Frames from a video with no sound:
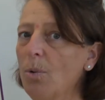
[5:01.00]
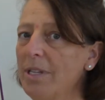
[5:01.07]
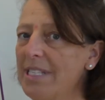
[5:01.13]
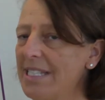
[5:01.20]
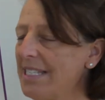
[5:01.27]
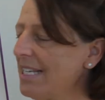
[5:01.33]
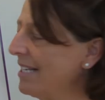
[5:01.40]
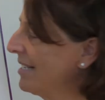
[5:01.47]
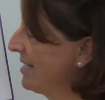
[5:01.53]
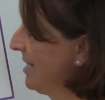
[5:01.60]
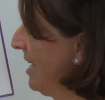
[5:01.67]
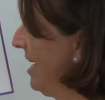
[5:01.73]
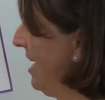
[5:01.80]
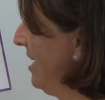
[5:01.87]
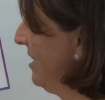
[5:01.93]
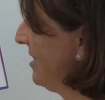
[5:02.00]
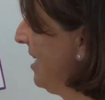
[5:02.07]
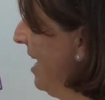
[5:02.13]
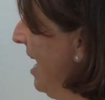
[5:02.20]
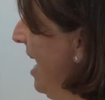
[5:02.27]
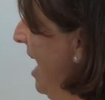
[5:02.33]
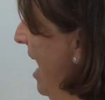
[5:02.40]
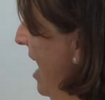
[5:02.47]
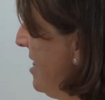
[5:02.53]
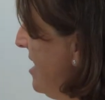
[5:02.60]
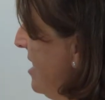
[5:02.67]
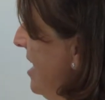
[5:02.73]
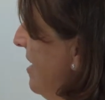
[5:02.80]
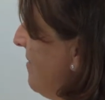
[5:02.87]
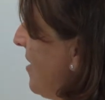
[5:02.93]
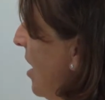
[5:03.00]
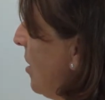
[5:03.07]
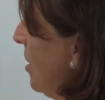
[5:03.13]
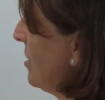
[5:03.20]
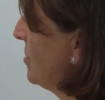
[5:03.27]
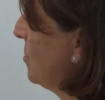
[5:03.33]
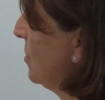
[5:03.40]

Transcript: with six sides. And then they've got all